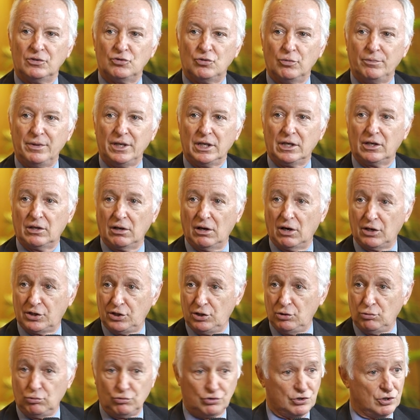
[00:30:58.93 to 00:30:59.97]
to be
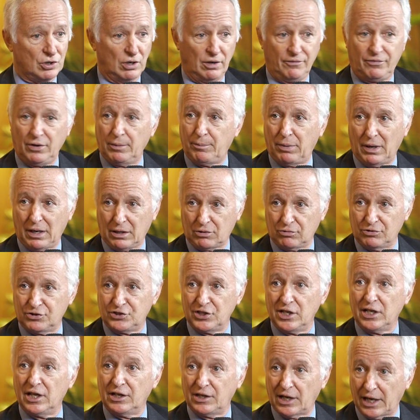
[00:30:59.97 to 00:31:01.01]
accused of
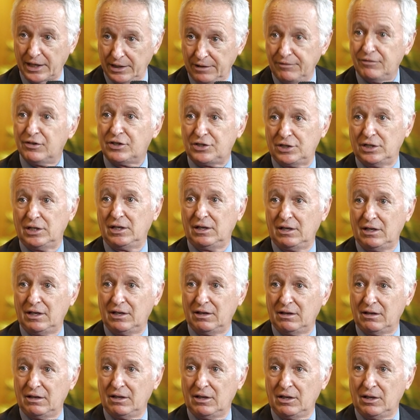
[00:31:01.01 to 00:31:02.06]
hypocrisy and naivety,
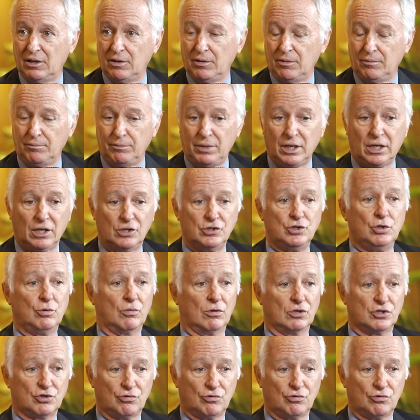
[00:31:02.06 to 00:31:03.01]
because you are